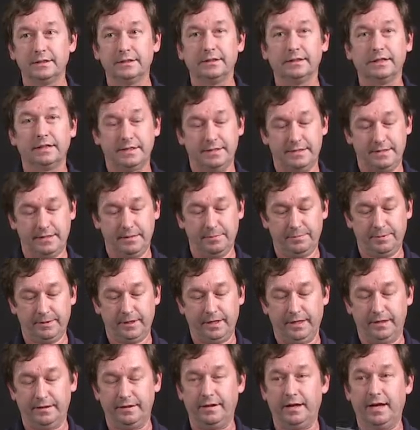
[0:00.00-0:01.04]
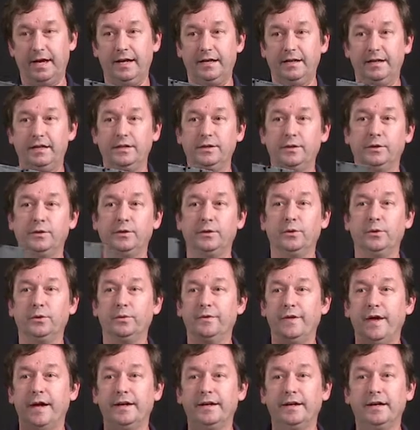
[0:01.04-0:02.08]
lights up like that, and you can
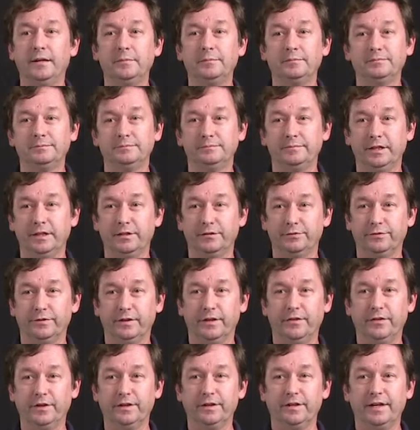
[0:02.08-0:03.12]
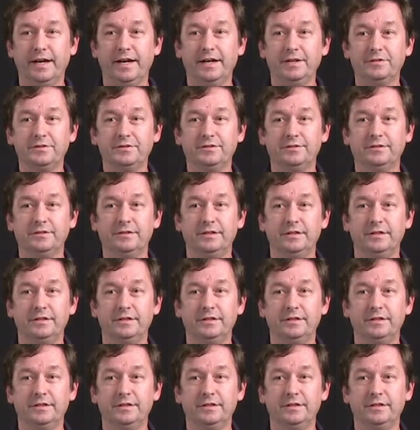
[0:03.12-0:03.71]
hold that up in front of the class